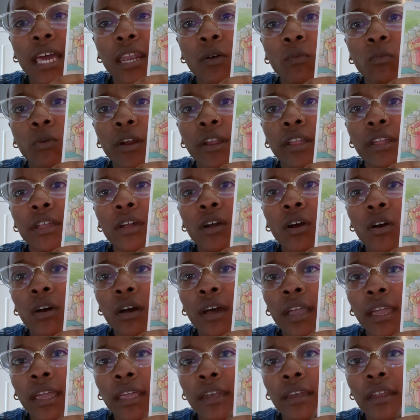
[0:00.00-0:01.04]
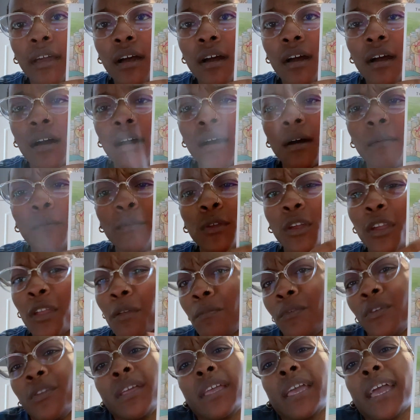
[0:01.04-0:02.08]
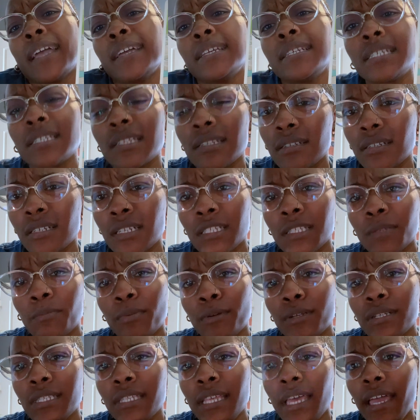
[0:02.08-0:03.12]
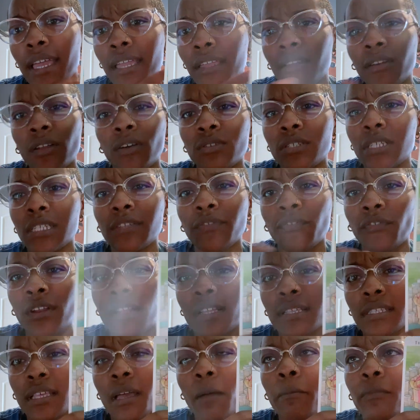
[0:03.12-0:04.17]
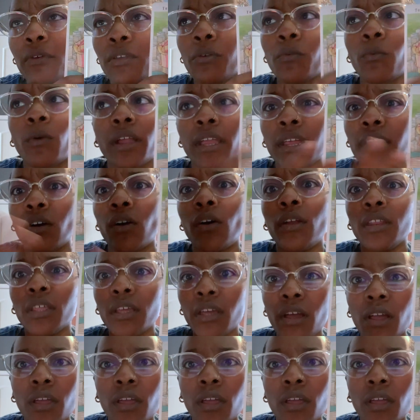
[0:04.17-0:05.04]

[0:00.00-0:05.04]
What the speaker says: of working on your communication, just per se, just for example, you're working on